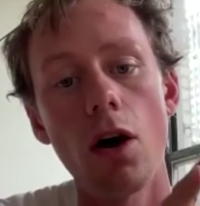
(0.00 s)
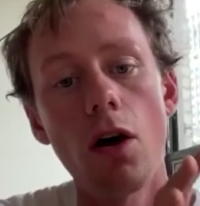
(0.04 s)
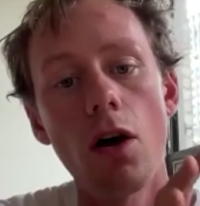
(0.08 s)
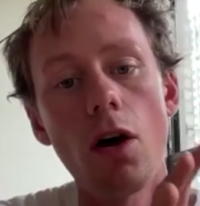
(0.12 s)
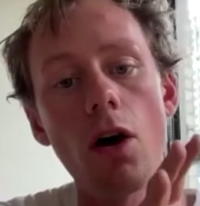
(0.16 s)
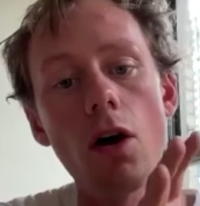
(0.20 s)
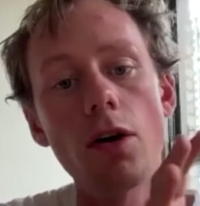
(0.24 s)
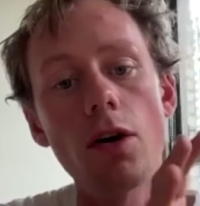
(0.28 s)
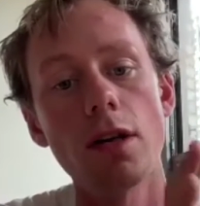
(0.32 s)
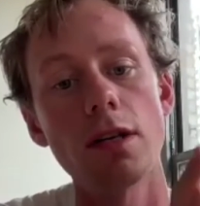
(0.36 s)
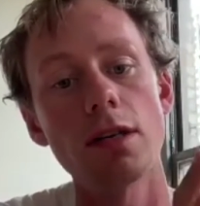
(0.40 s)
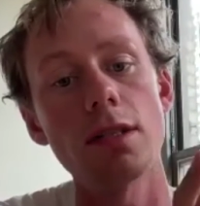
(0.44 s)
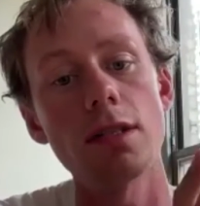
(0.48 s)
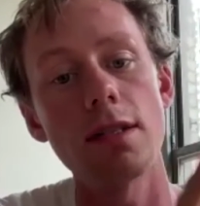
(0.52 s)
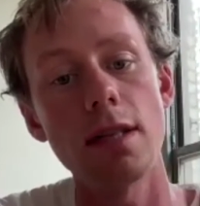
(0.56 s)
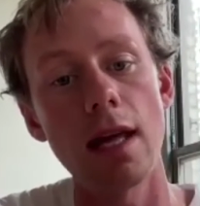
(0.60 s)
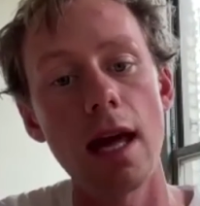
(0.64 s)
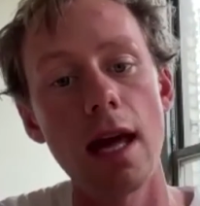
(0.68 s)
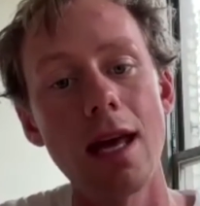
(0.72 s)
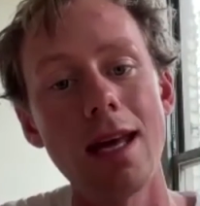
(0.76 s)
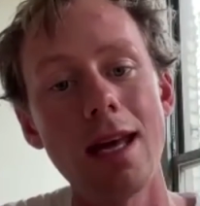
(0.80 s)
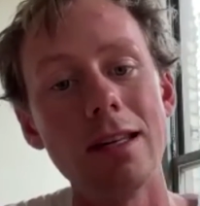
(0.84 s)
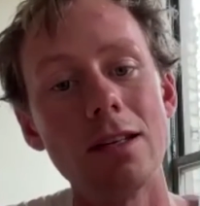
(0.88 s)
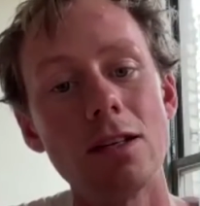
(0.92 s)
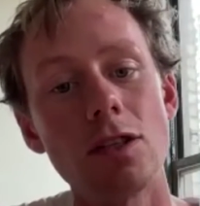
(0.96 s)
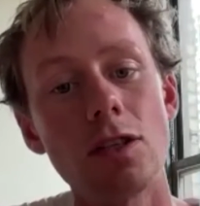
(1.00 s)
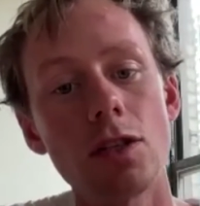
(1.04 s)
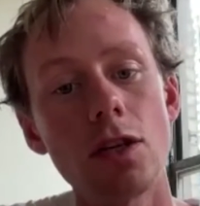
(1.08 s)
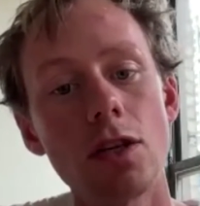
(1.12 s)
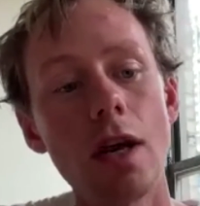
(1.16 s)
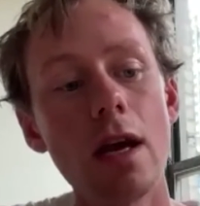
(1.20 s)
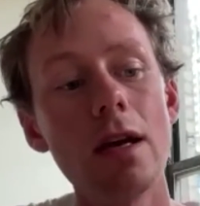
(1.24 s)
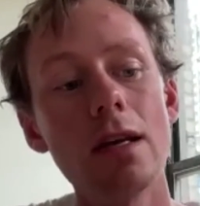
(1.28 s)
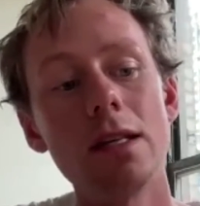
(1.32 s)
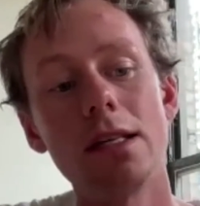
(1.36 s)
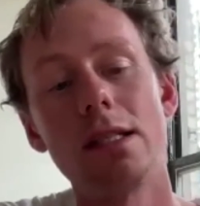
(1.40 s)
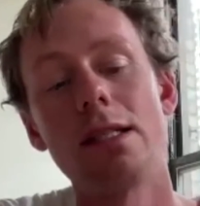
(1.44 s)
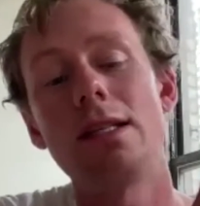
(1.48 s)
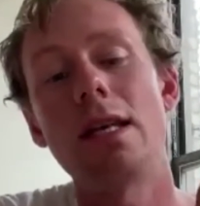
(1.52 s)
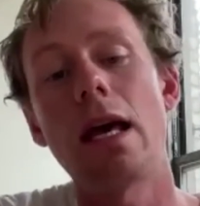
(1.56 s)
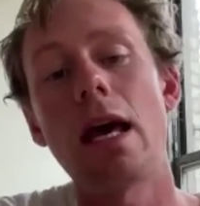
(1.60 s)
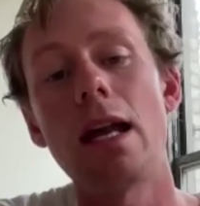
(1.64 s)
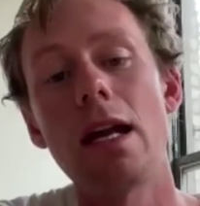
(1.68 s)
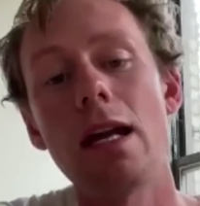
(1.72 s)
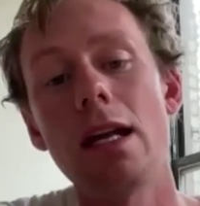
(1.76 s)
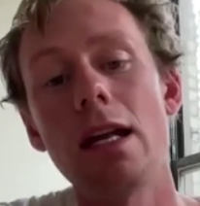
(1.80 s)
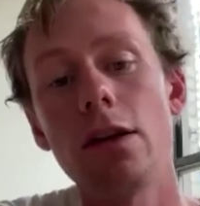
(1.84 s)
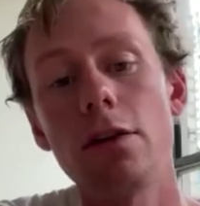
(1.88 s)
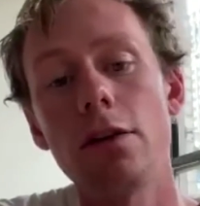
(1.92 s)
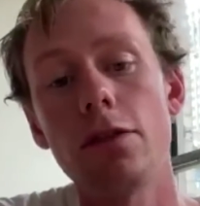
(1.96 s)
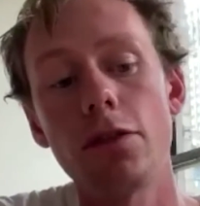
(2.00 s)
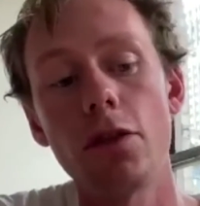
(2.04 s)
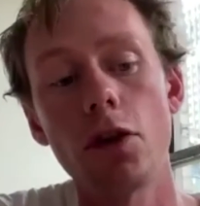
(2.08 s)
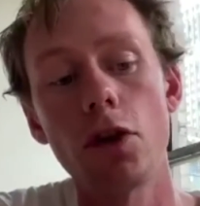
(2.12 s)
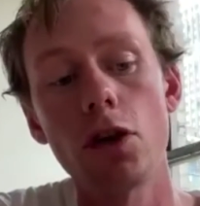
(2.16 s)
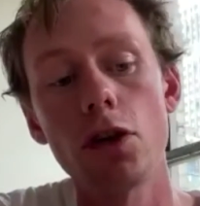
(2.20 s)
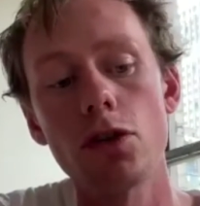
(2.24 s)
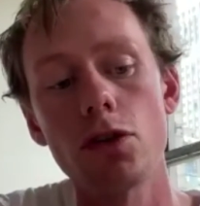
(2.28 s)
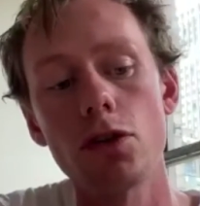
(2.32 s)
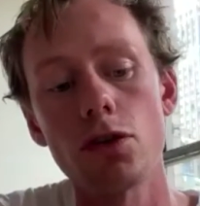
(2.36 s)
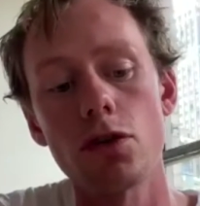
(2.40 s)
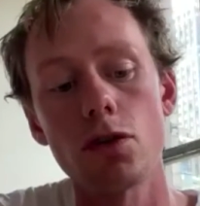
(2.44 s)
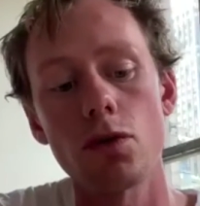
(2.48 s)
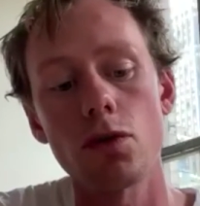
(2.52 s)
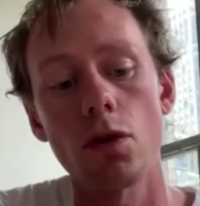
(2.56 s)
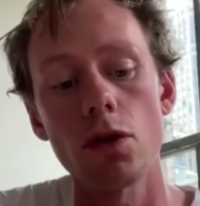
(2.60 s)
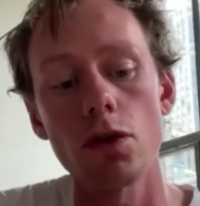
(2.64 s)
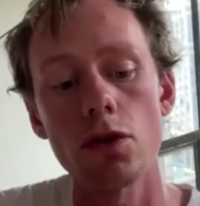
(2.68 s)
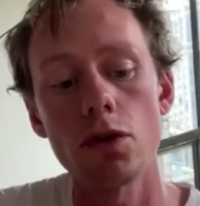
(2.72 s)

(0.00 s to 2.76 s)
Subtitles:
on a stage set in a furniture store.